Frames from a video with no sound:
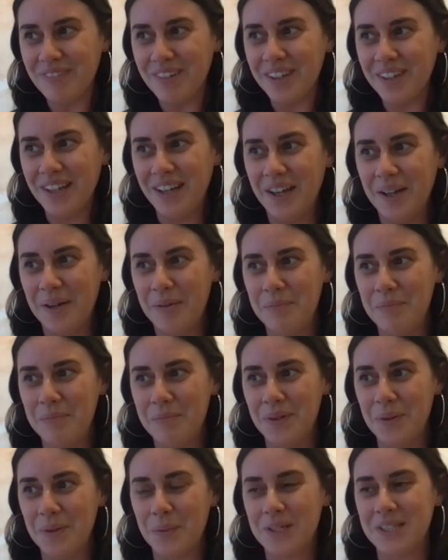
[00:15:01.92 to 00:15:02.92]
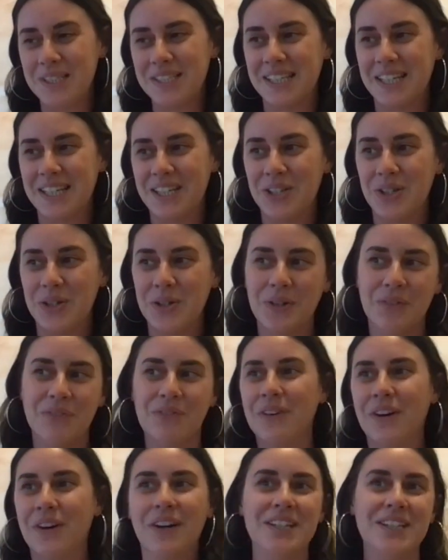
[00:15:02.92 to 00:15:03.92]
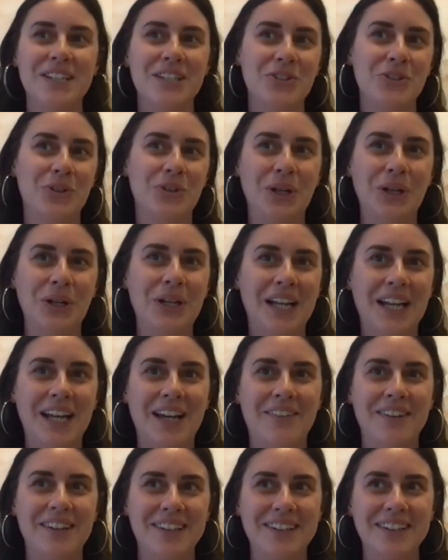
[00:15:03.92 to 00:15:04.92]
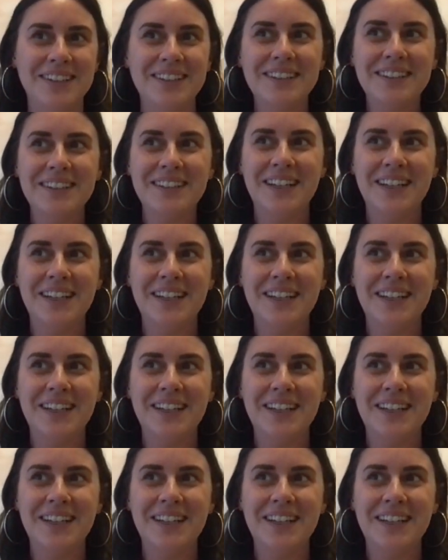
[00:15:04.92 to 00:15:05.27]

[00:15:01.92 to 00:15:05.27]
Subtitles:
the ones that you can find in your local area.